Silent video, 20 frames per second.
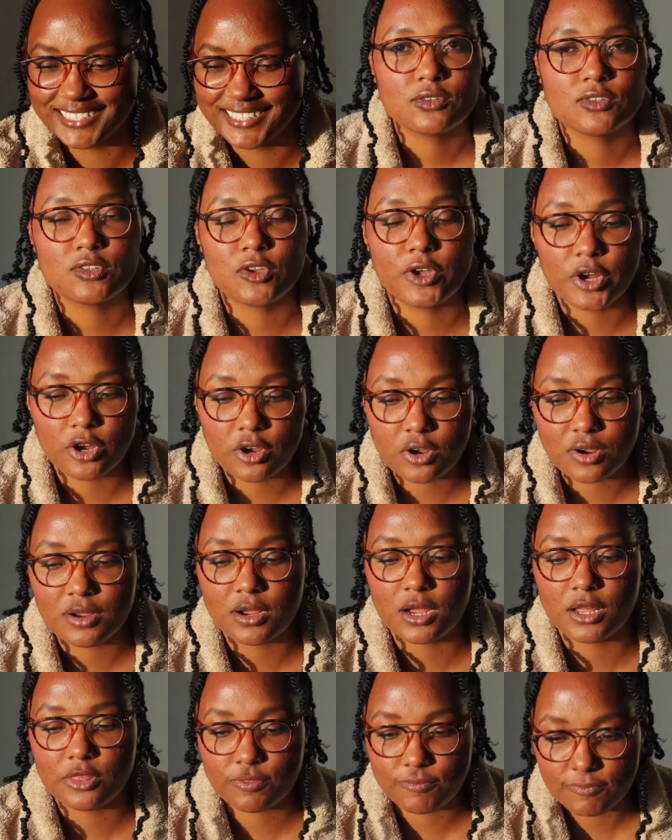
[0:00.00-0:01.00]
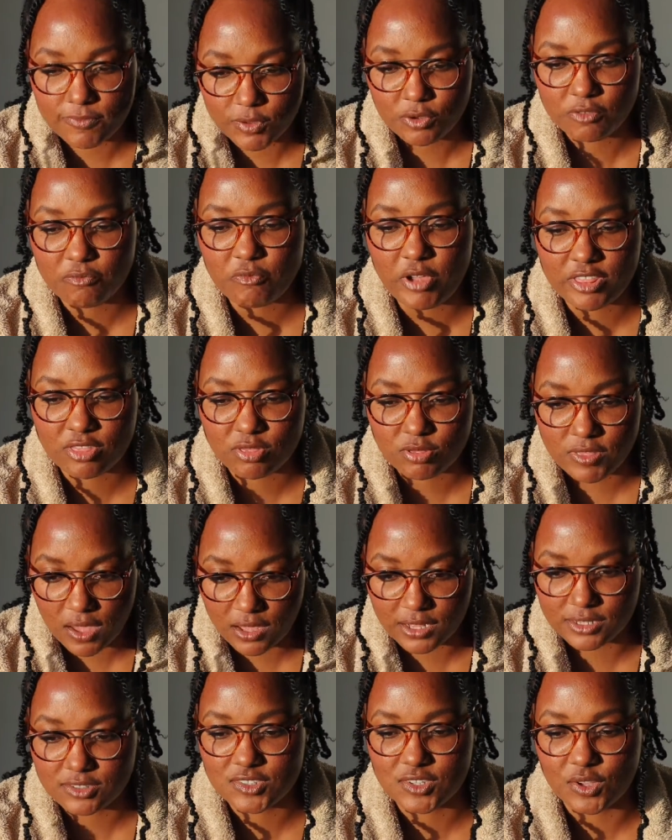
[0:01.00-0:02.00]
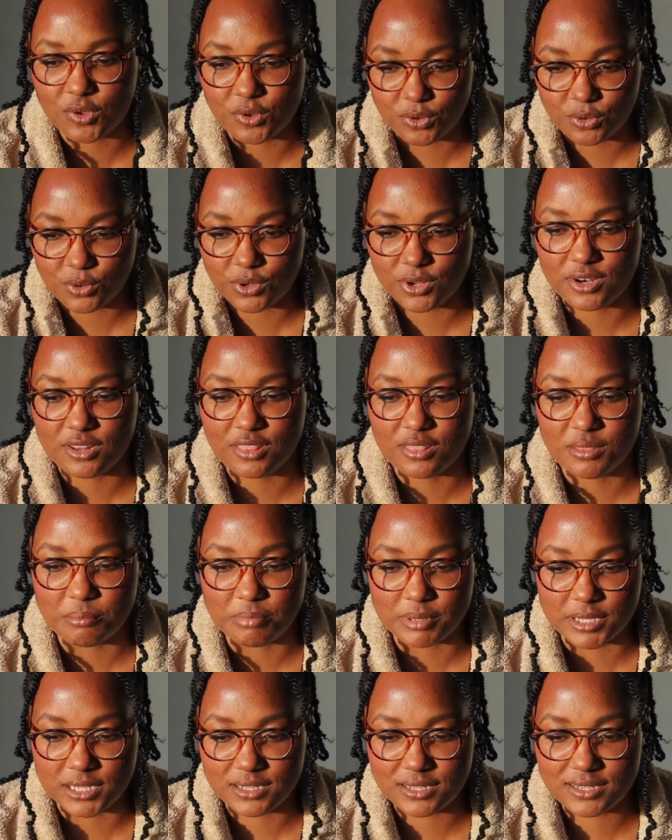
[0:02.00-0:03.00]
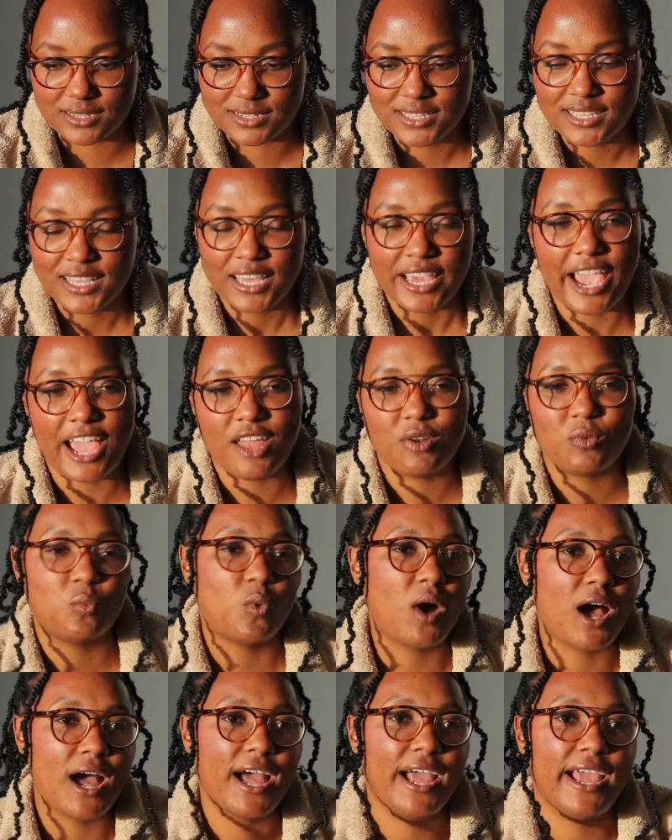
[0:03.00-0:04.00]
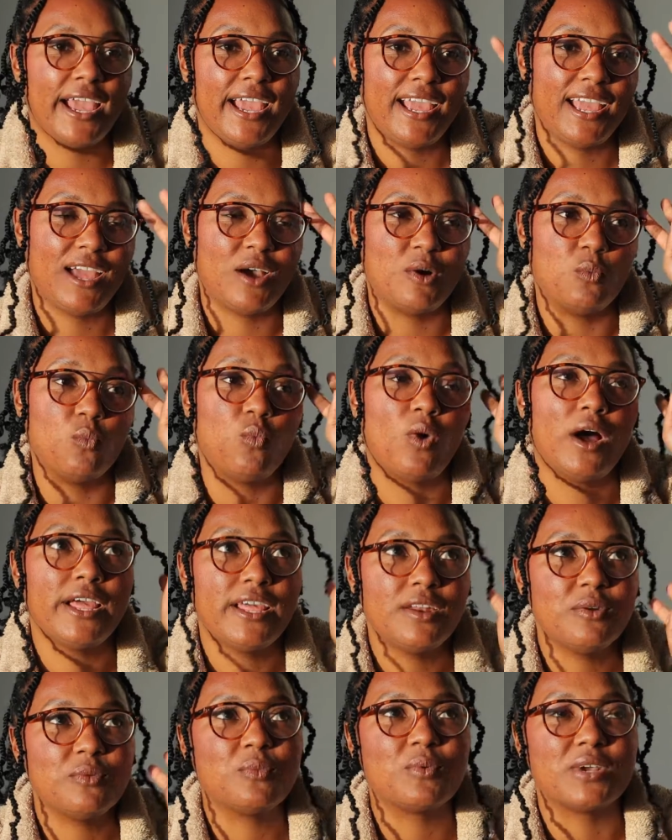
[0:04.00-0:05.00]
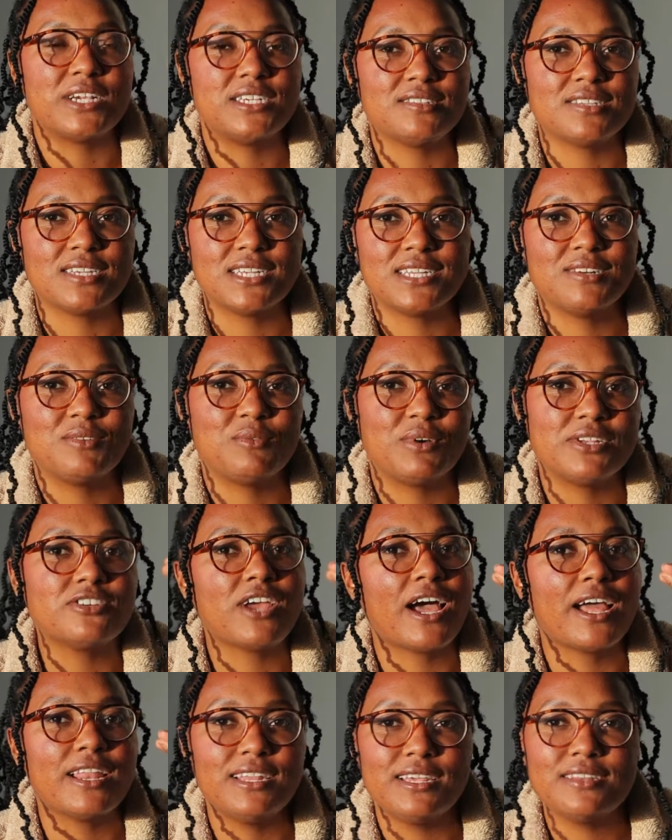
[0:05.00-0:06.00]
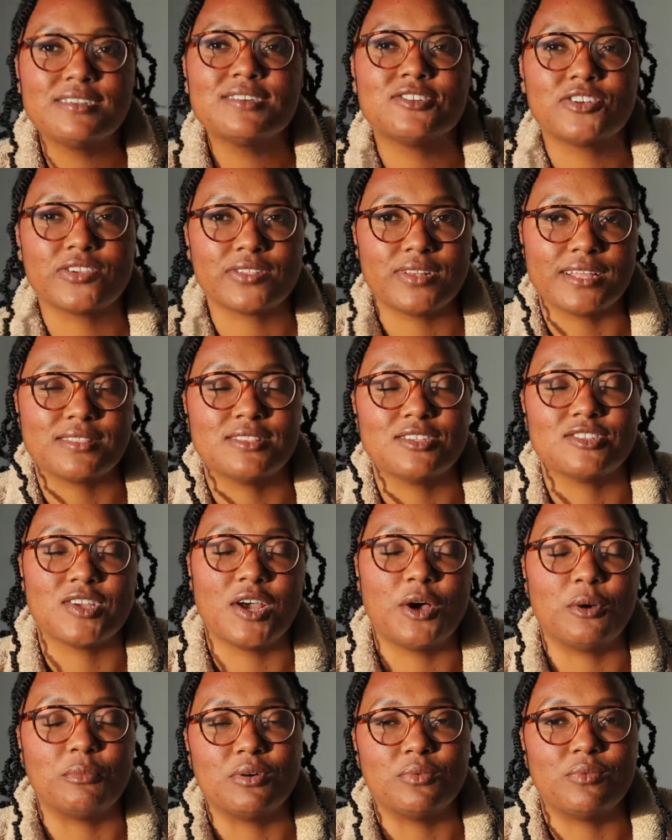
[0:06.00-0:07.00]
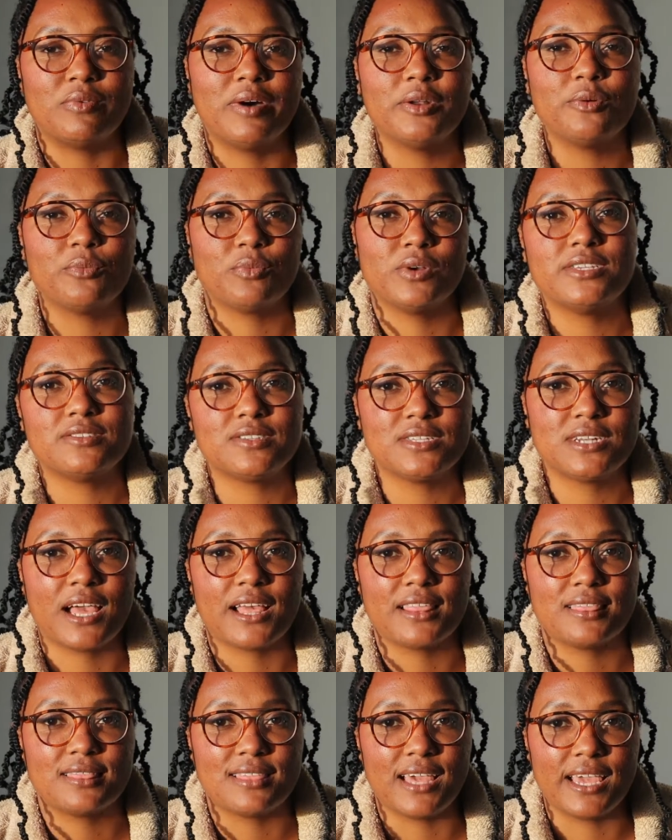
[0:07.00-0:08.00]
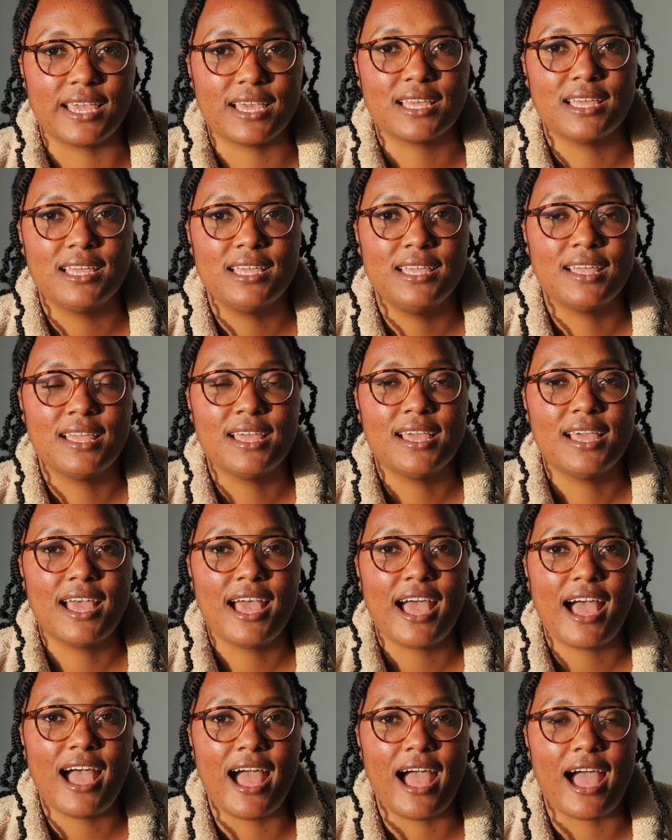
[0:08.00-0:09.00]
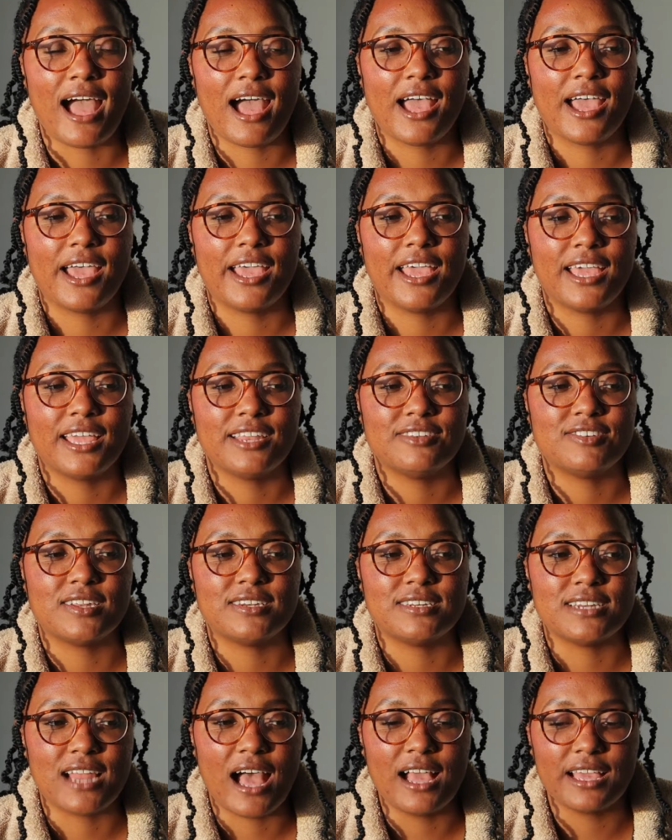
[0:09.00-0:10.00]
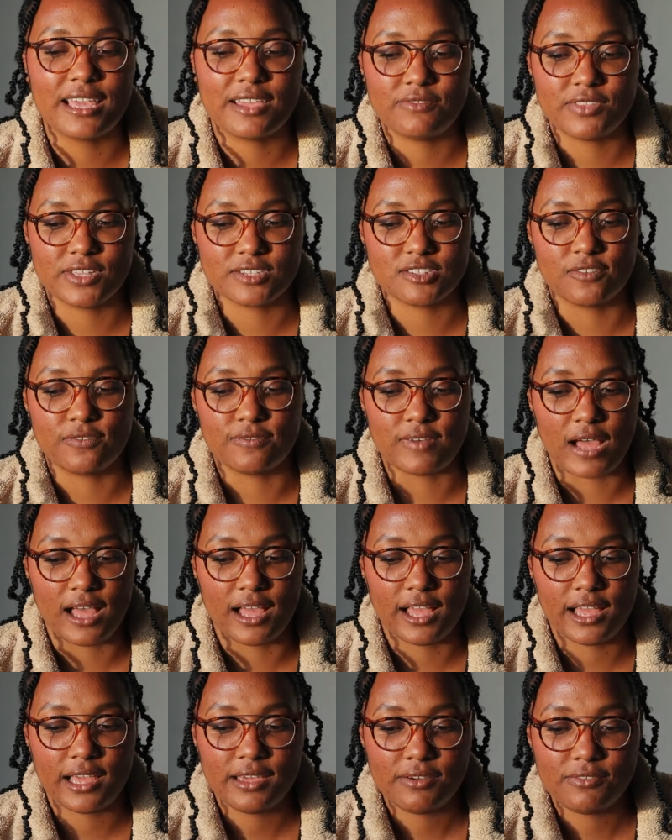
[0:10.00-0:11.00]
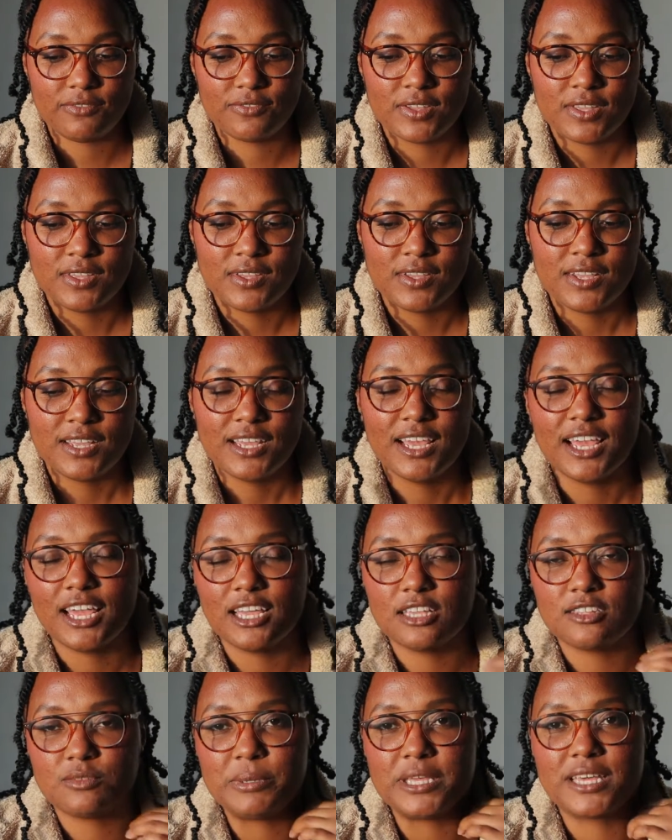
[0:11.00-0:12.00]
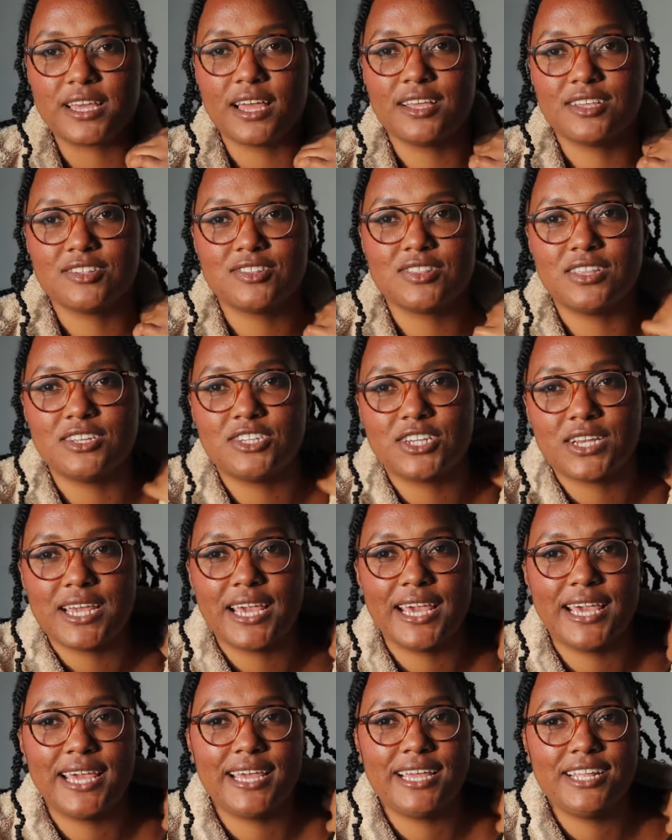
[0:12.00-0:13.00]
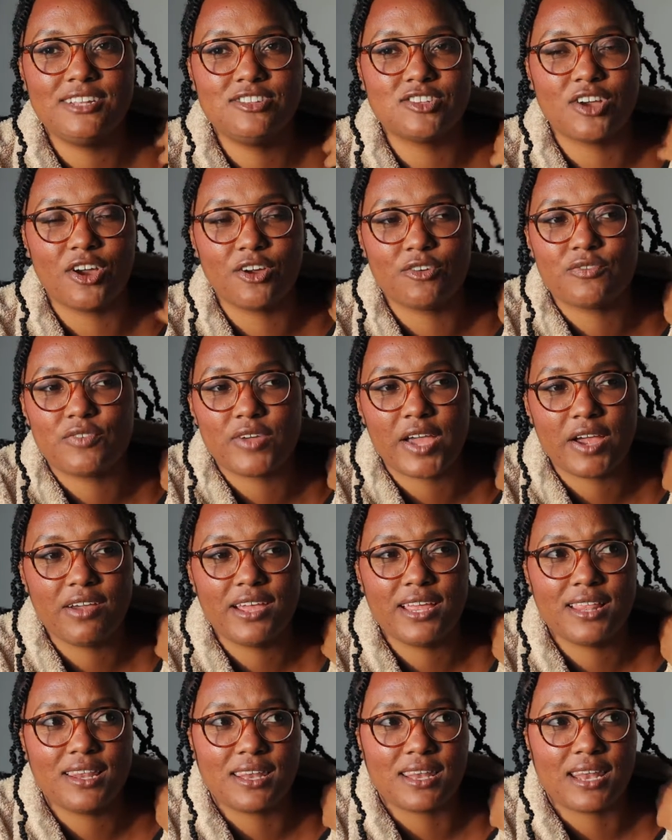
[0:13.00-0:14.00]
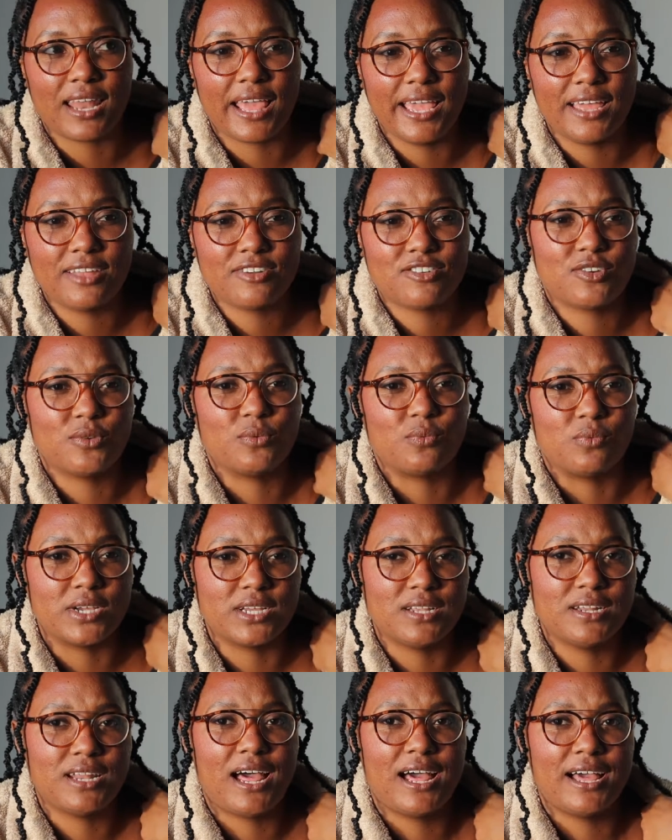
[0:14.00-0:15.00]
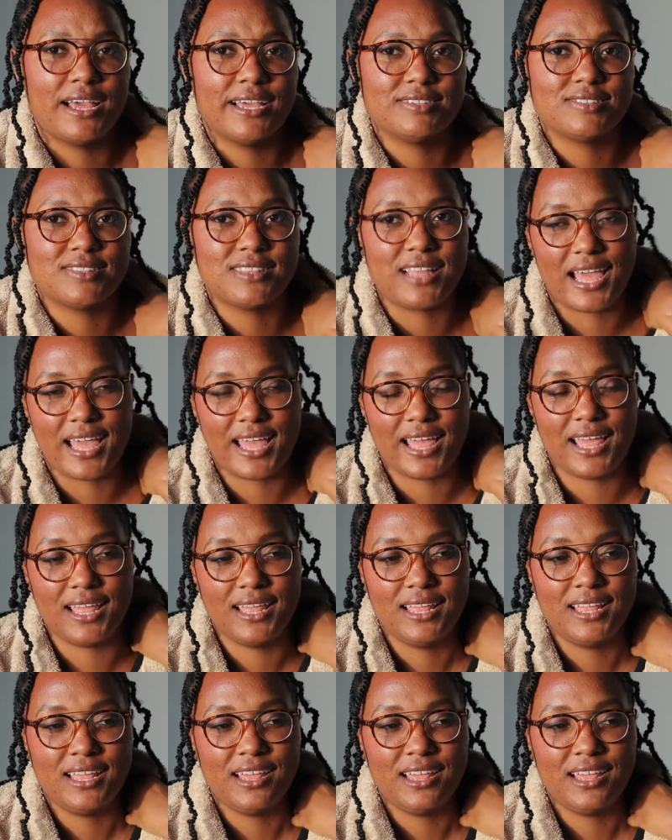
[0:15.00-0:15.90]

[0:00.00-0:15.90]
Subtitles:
So here are a few of my thoughts on the book and why. One reason, which I need to just let this go, but one reason I think I did not give this a 5 is because the kids are very late to realize that